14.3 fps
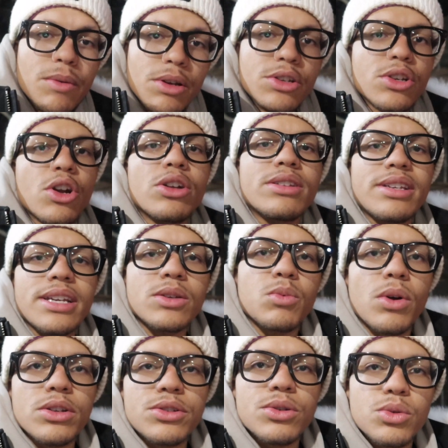D Richard Ortiz
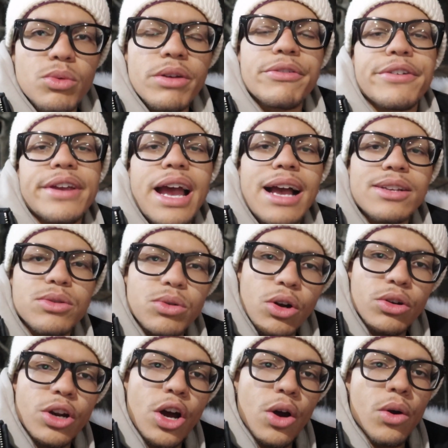123 for y'all who
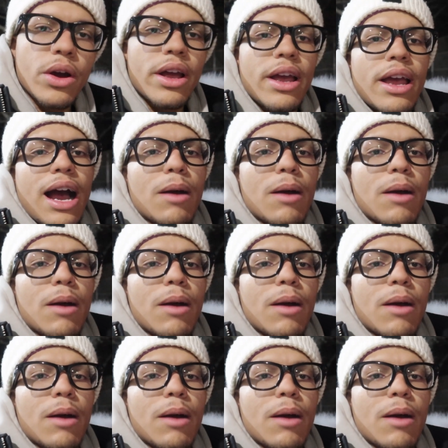don't know.